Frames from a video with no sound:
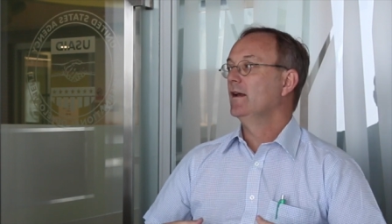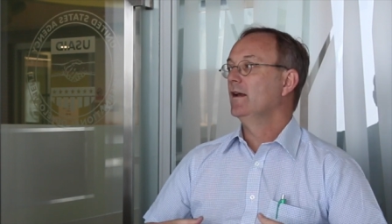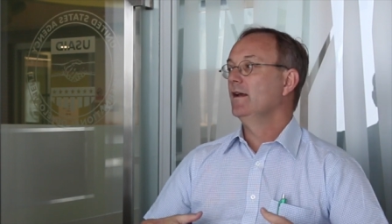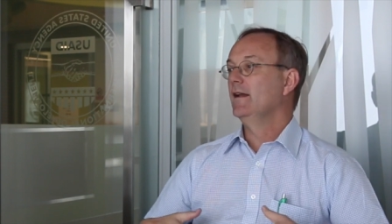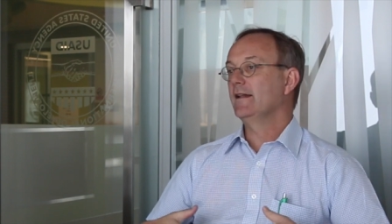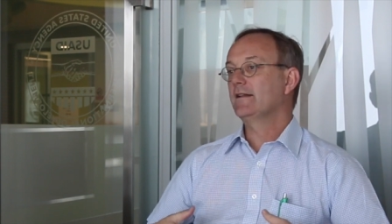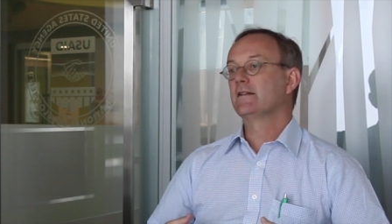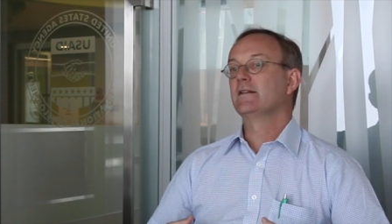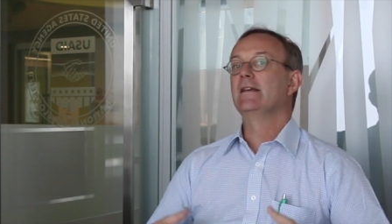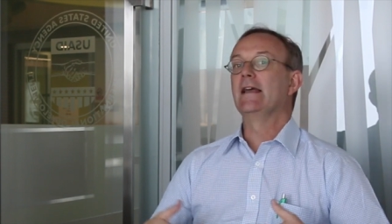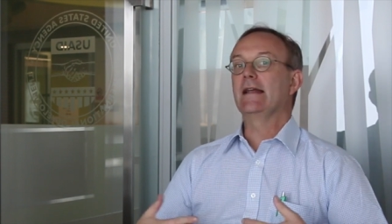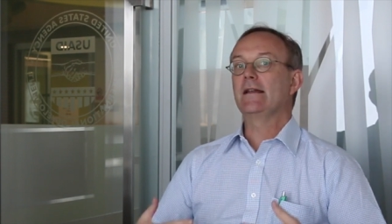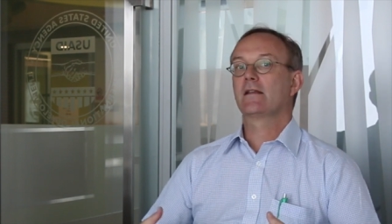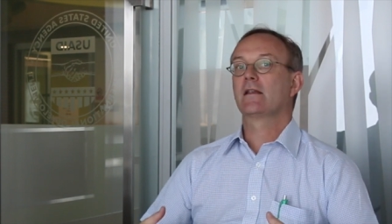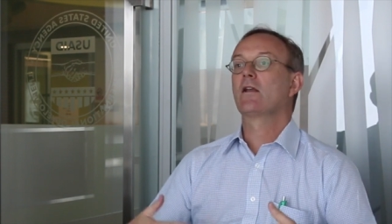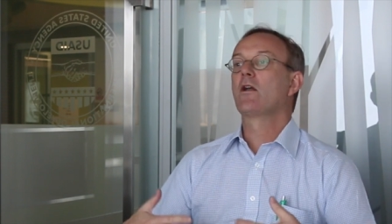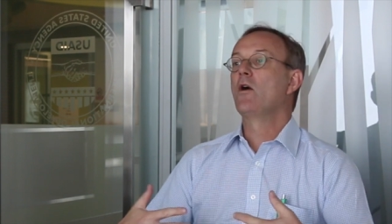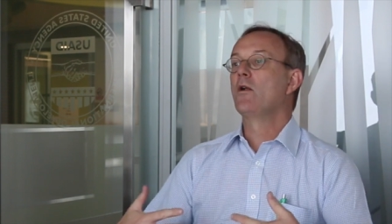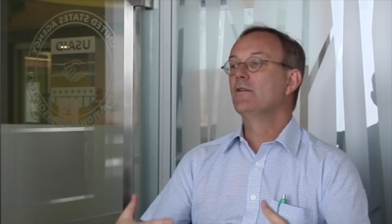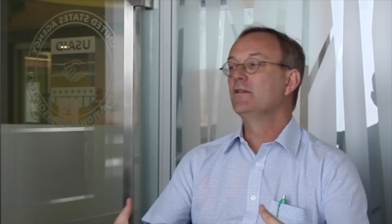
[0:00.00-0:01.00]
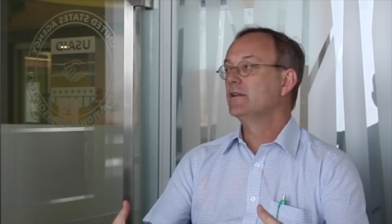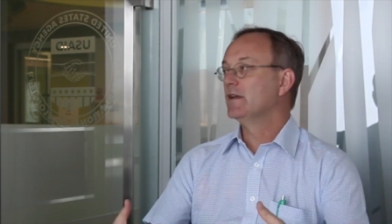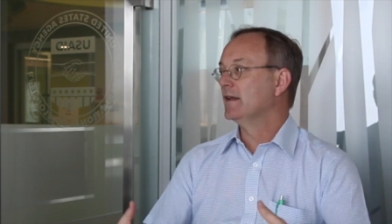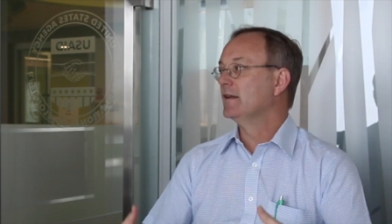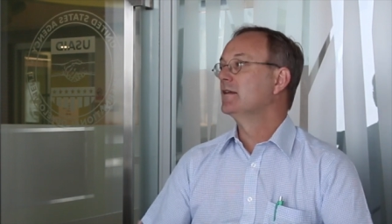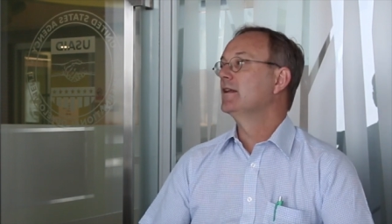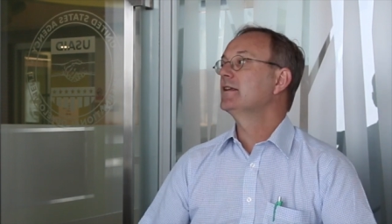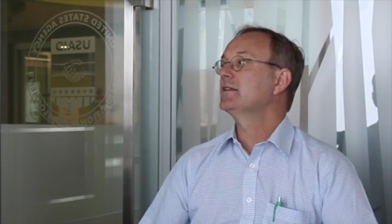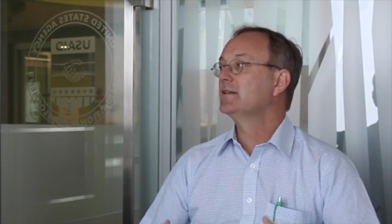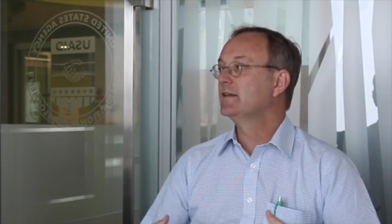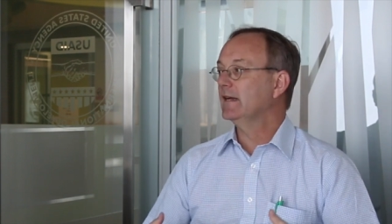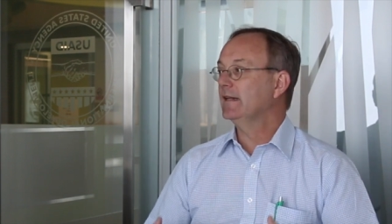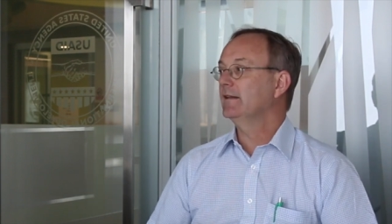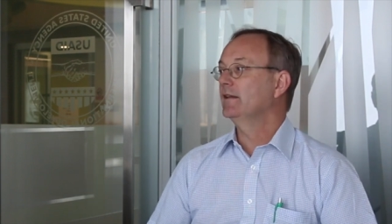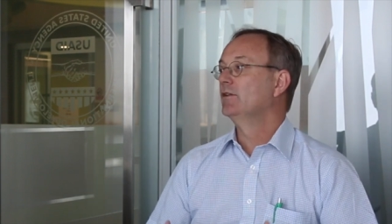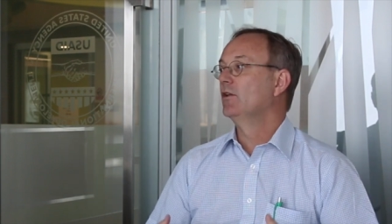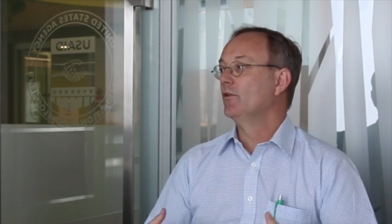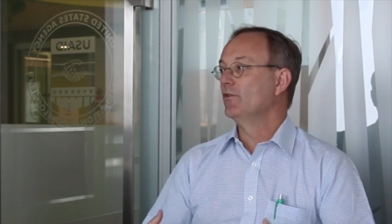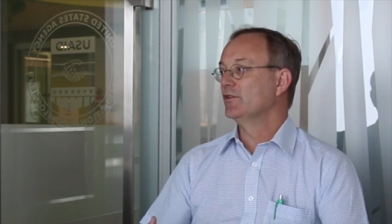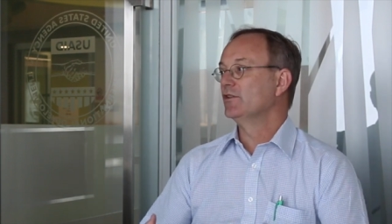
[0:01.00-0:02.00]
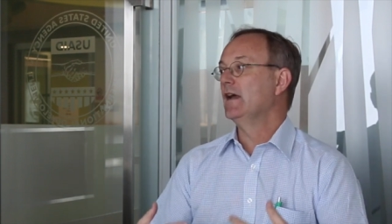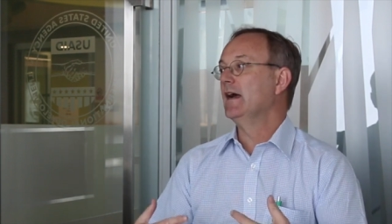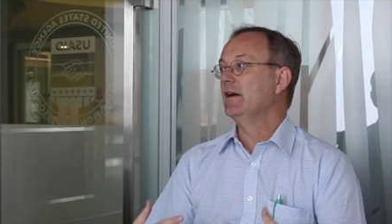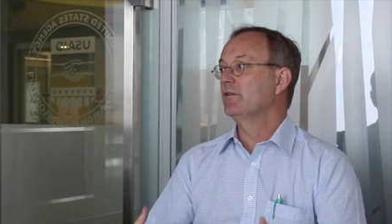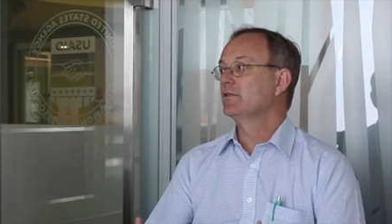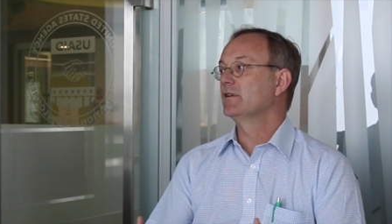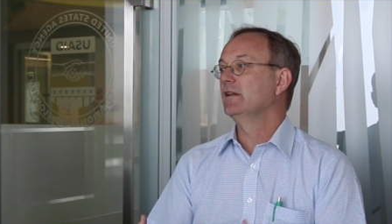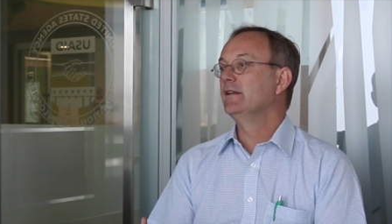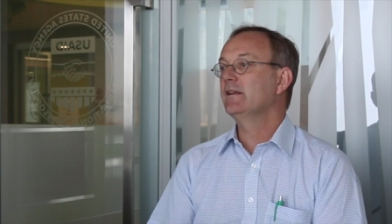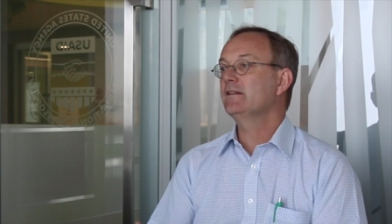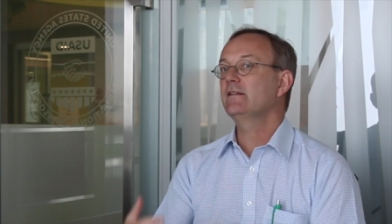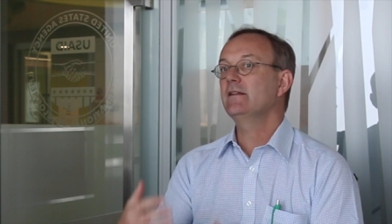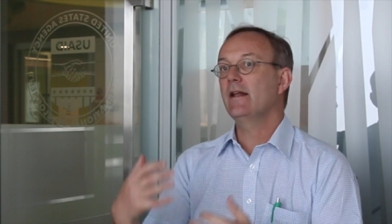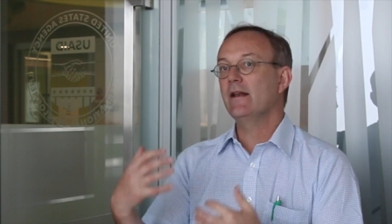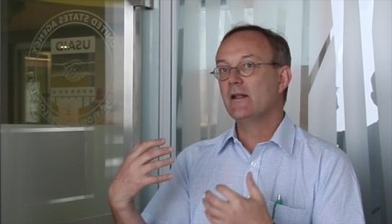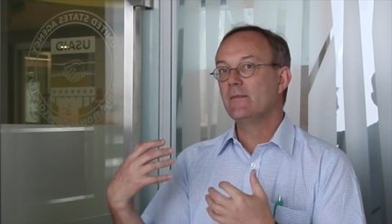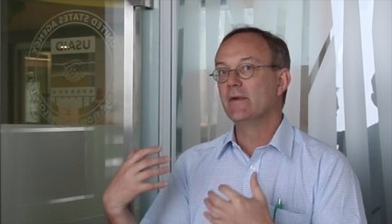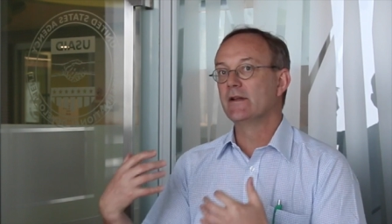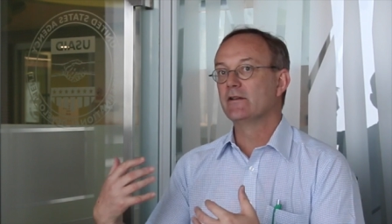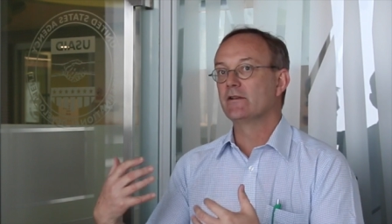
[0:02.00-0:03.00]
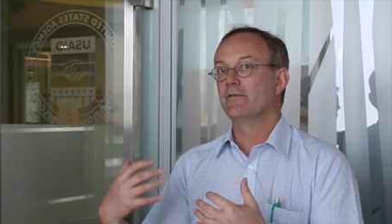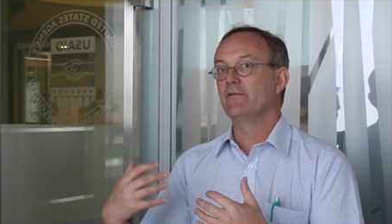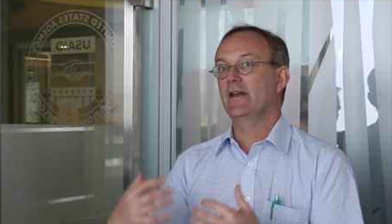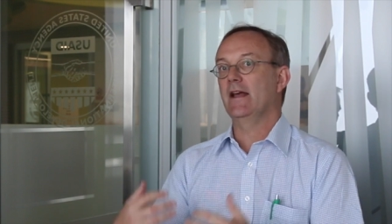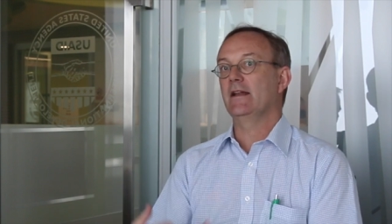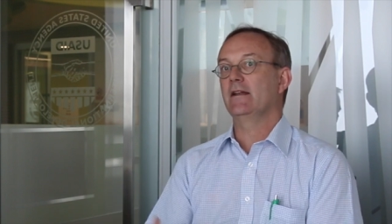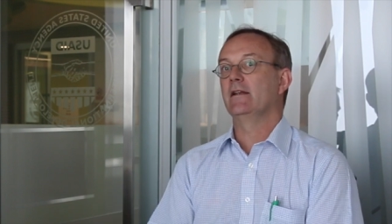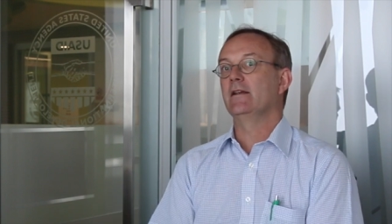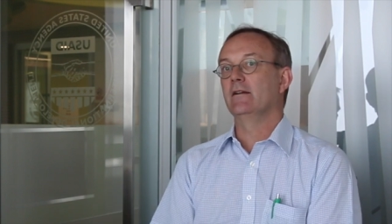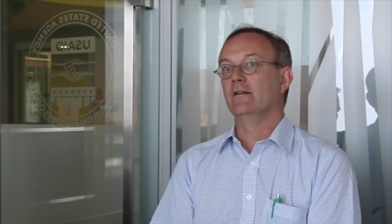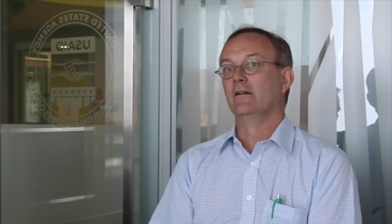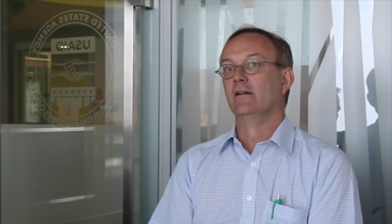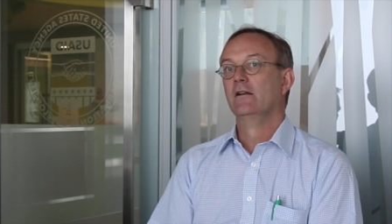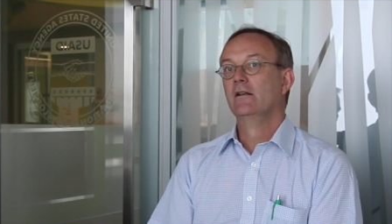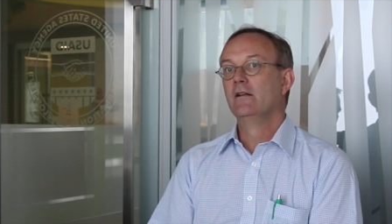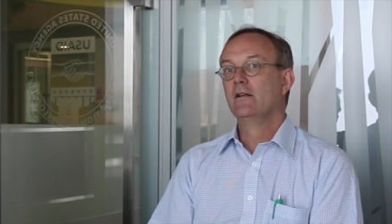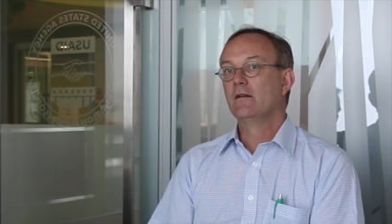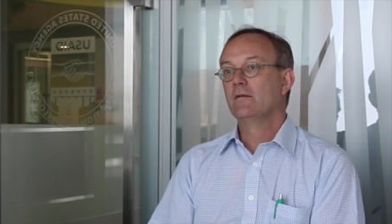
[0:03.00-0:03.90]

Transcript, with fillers: Let's get content. Let's get the knowledge out. Mm-hmm. And there's an element of that here.